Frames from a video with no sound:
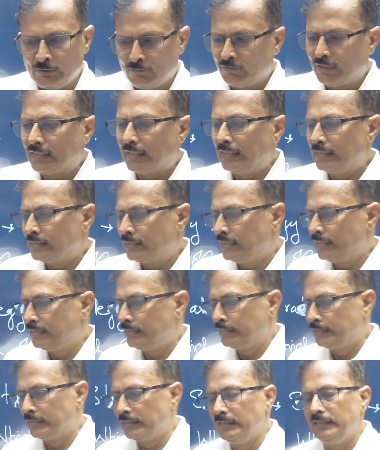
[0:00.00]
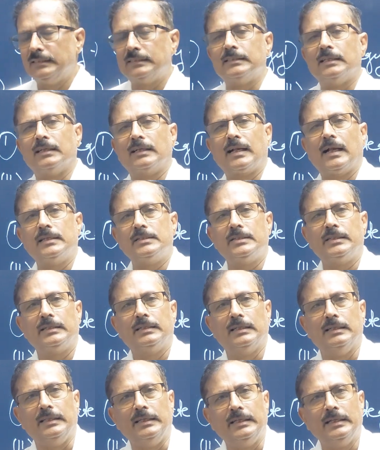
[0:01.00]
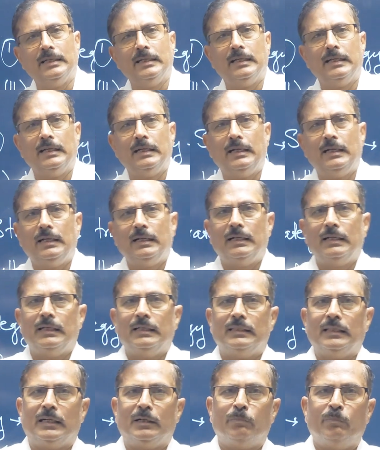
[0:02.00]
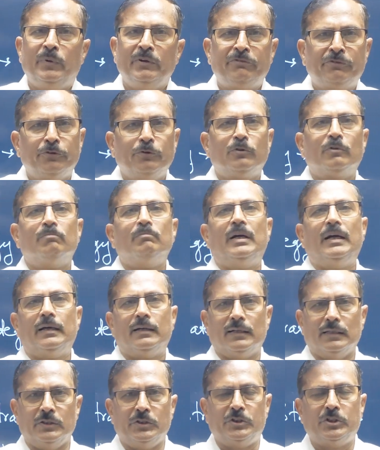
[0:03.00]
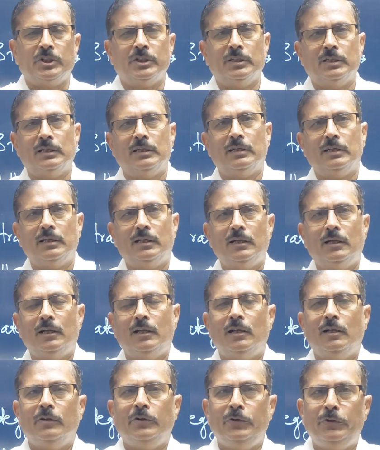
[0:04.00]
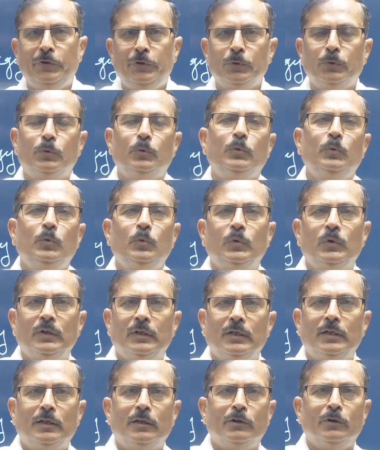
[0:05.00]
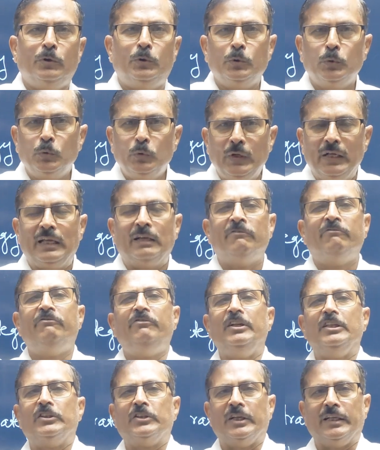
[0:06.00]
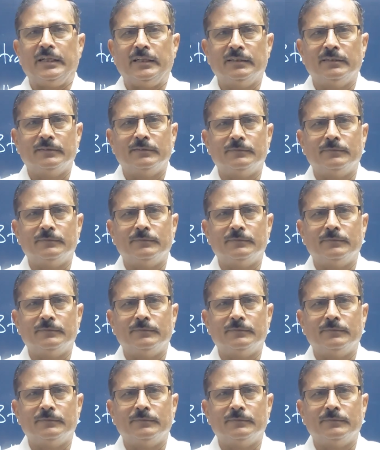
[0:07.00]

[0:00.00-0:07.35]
What I say generally sarcastically, that before marriage you do everything.